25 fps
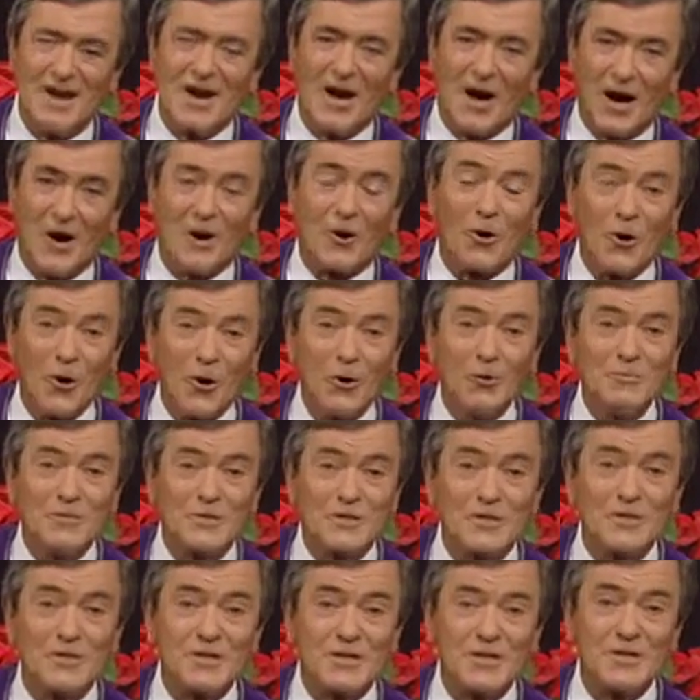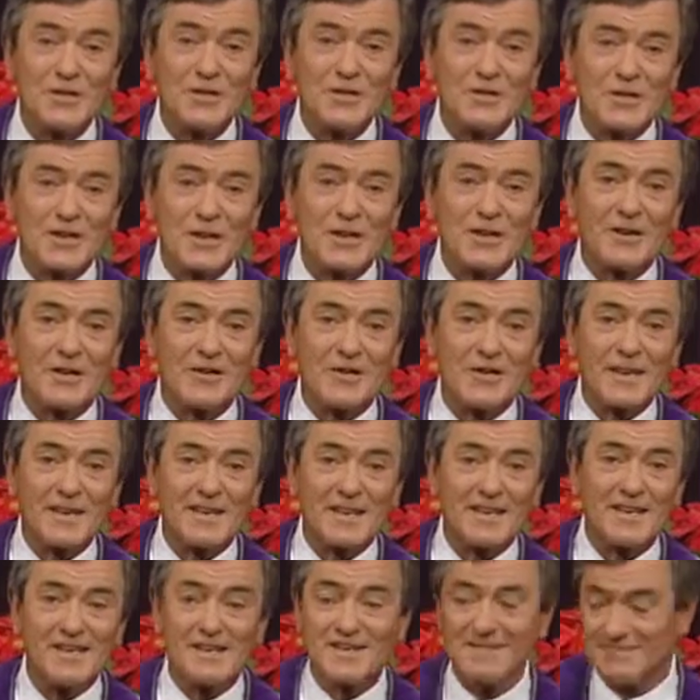Our homes are still
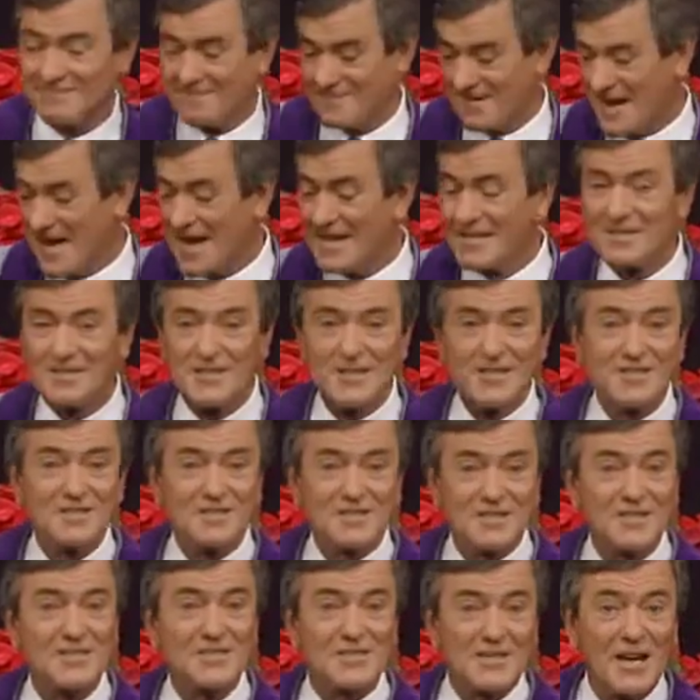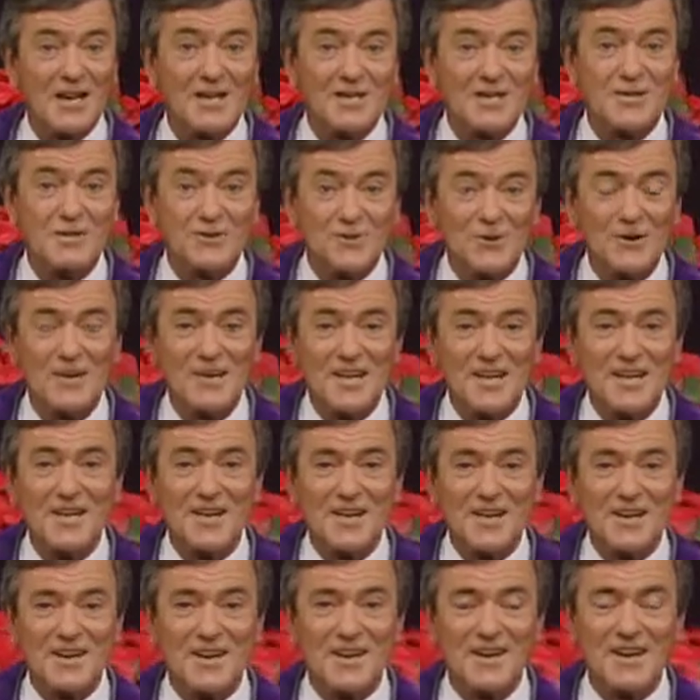decorated, as is the sanctuary
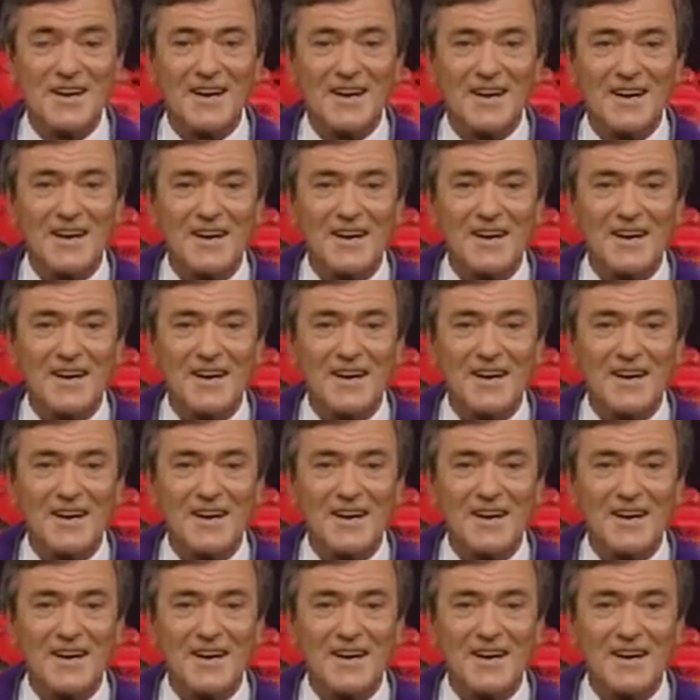here.